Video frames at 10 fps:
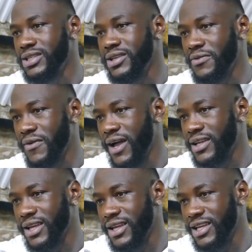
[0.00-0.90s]
to the
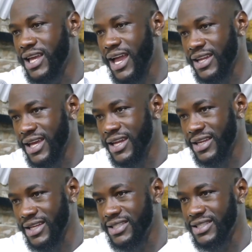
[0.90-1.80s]
fight that he had
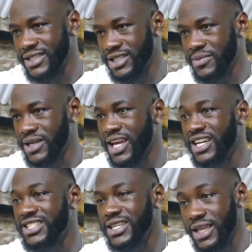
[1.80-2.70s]
that in his system, and
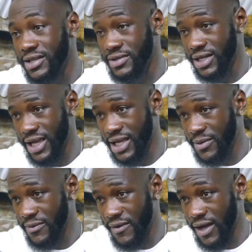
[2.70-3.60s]
they continued to
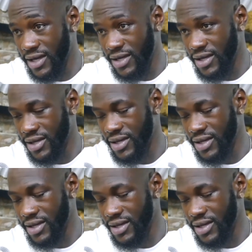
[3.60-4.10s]
let him fight.